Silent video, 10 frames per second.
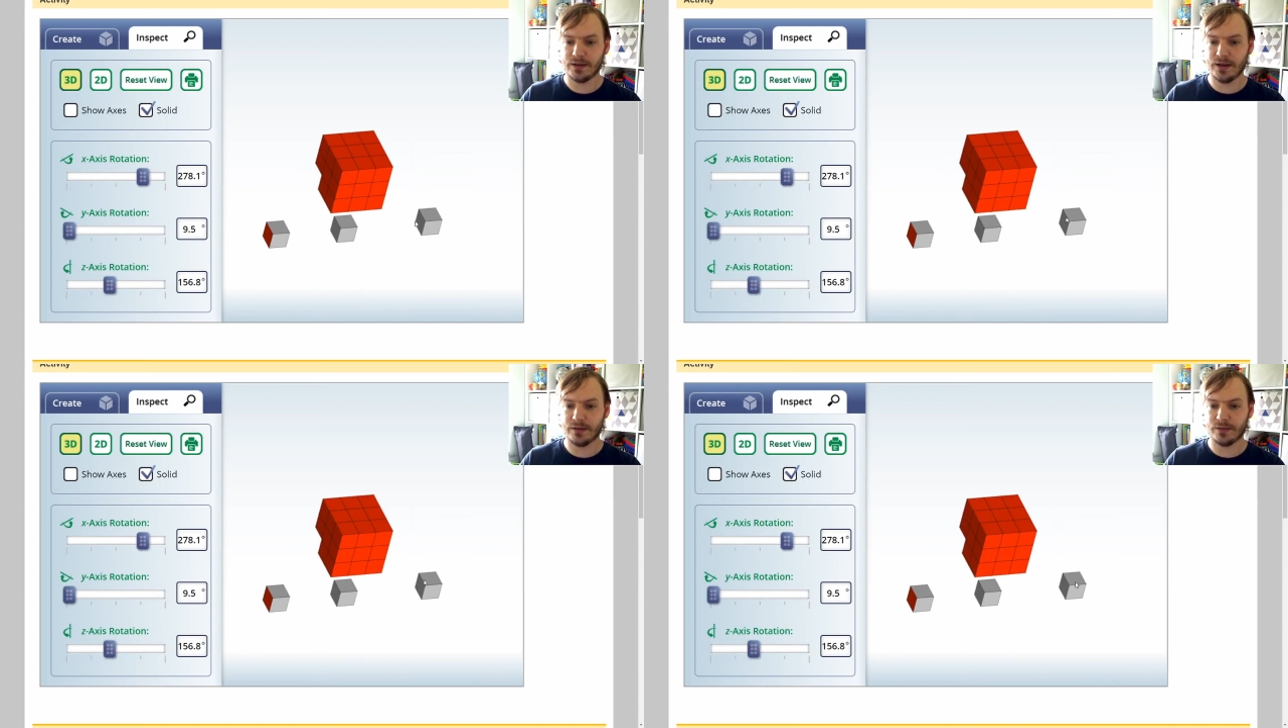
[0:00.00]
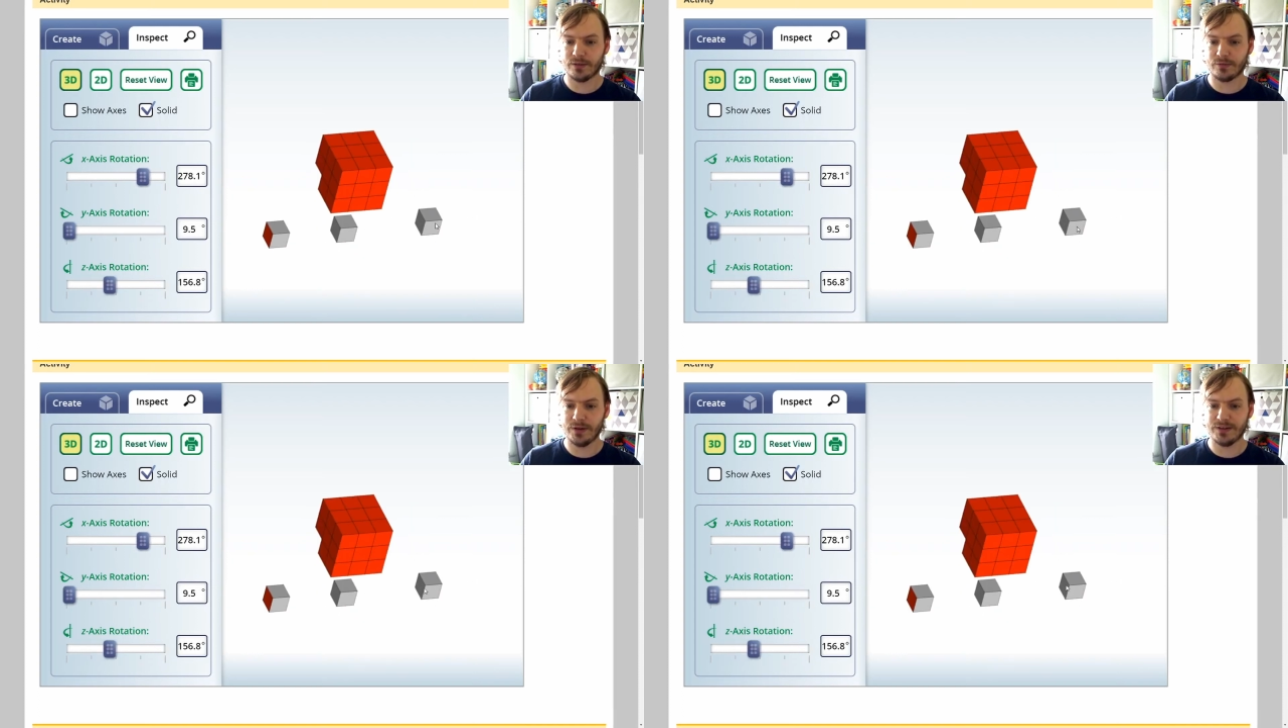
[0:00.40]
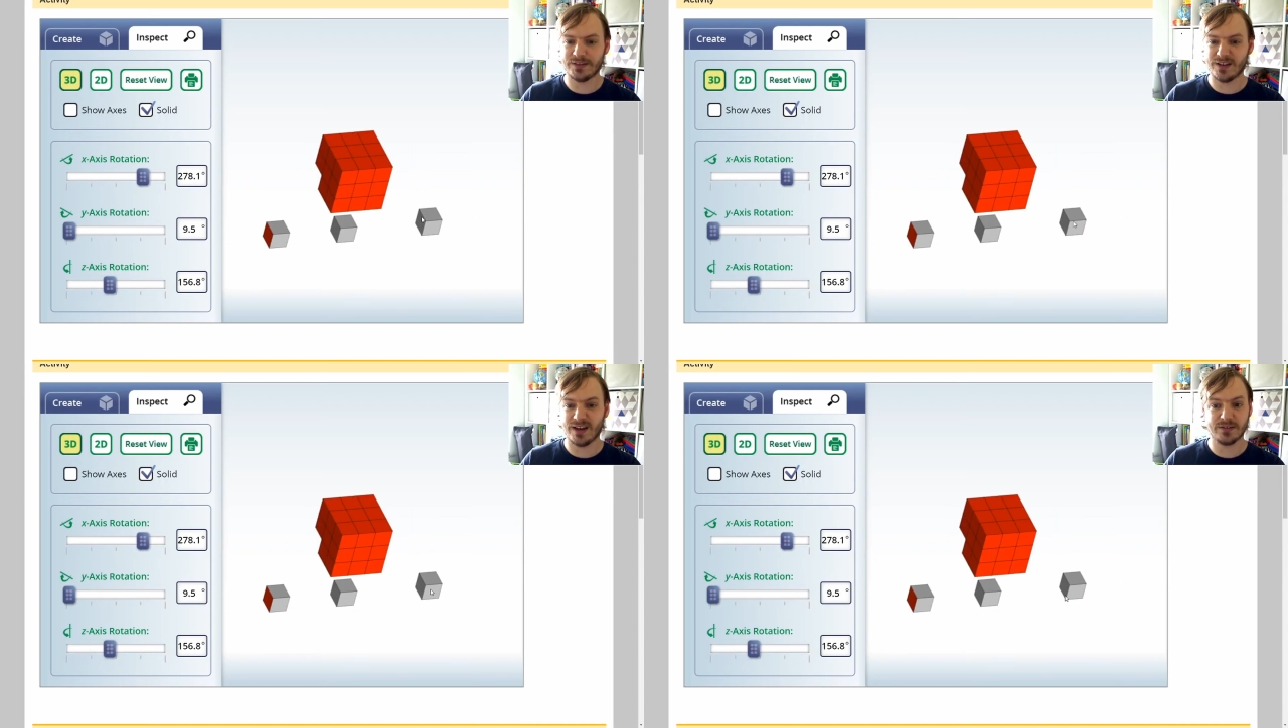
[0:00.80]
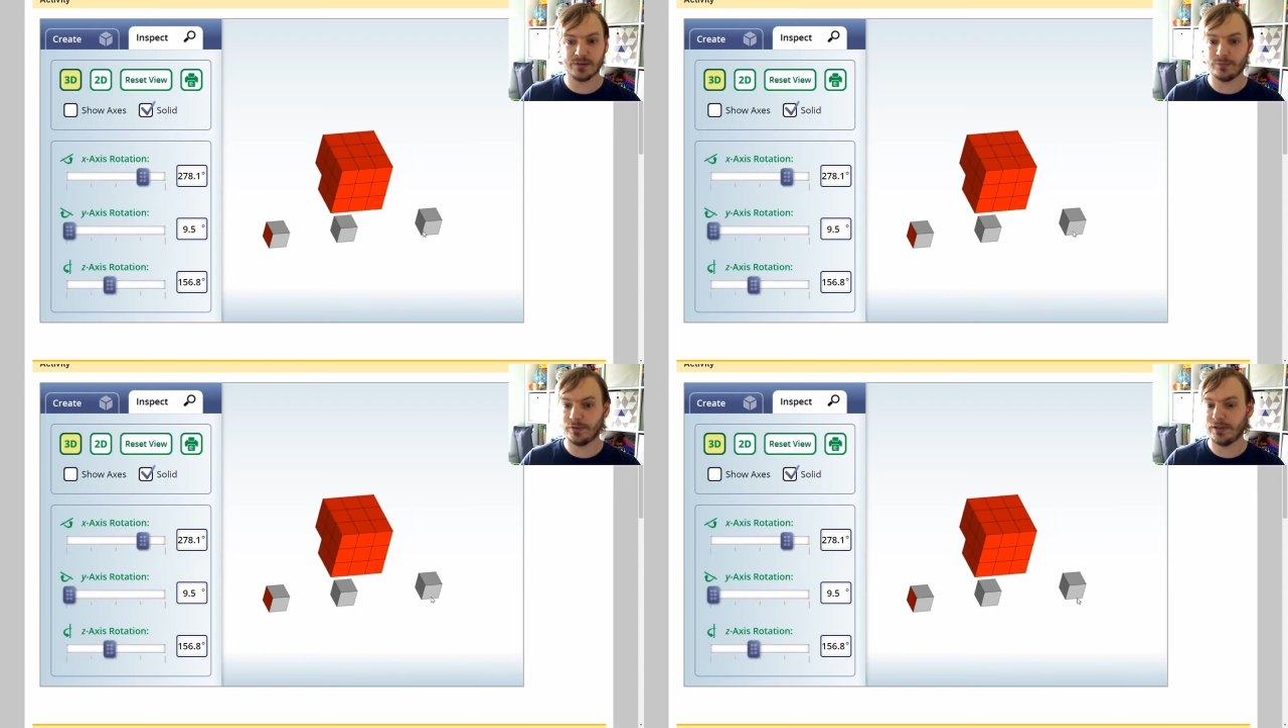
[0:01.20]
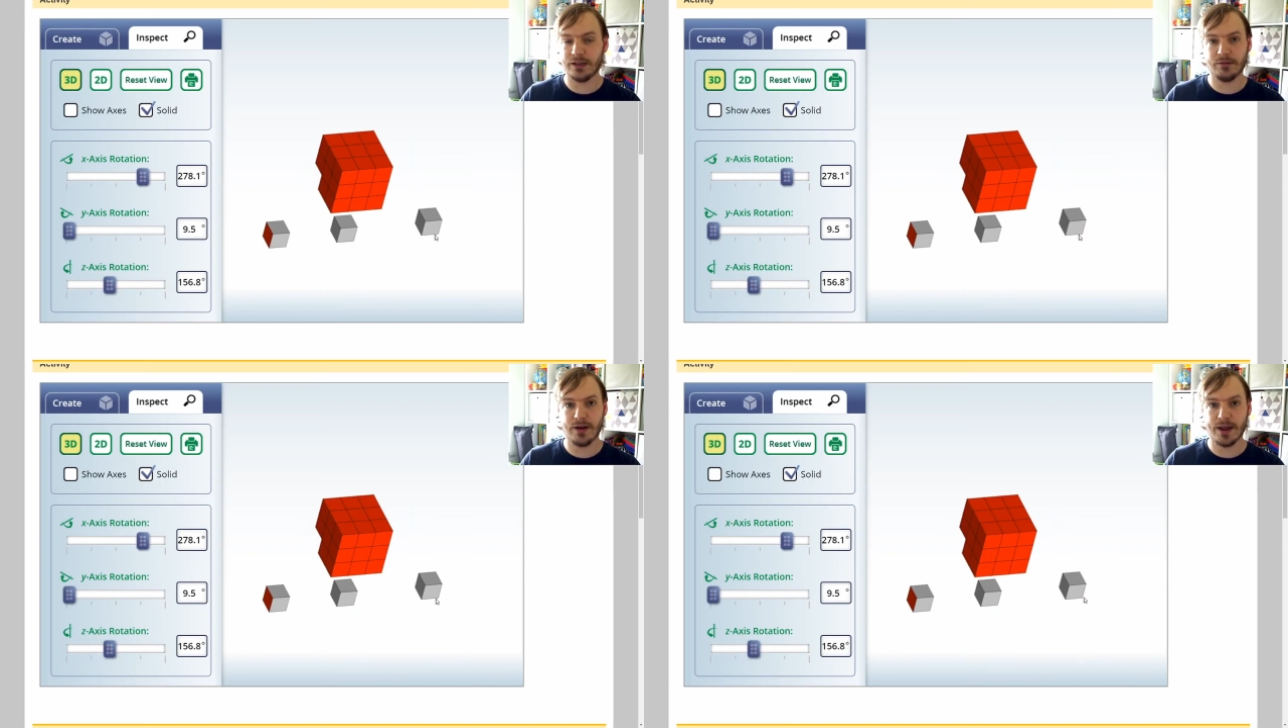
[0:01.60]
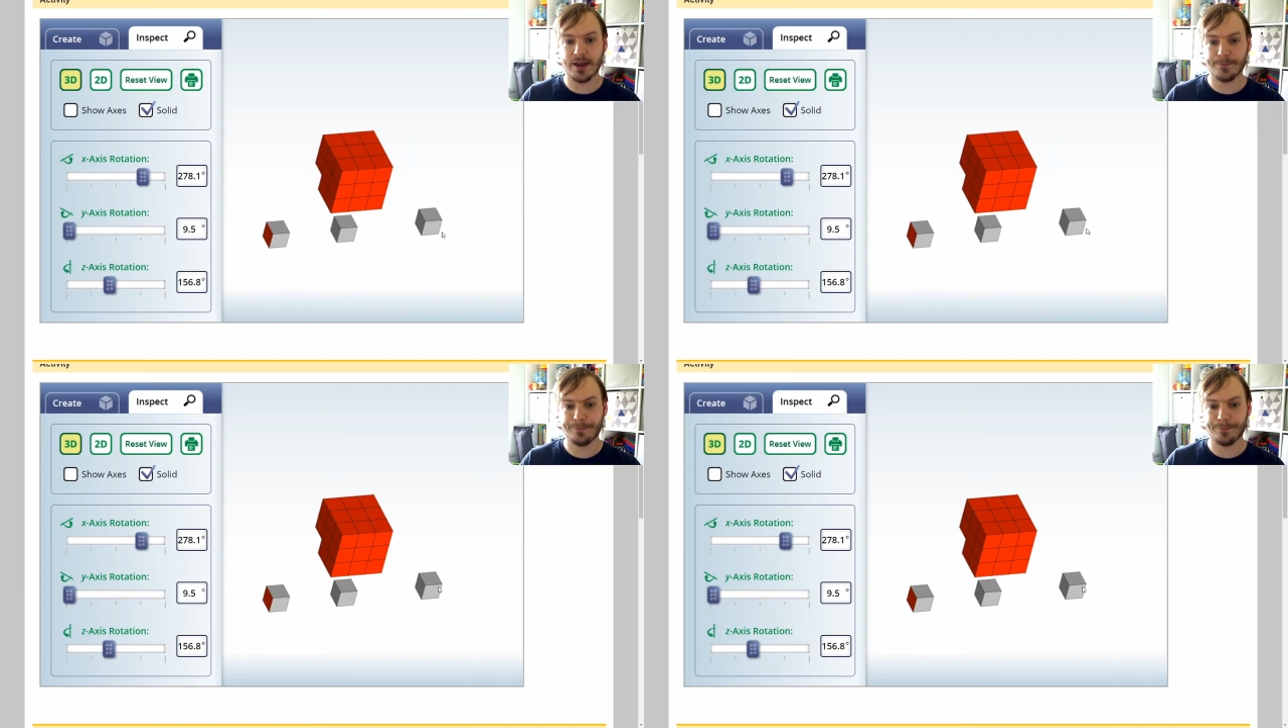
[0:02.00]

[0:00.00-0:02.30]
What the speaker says: and 3 sides completely grey.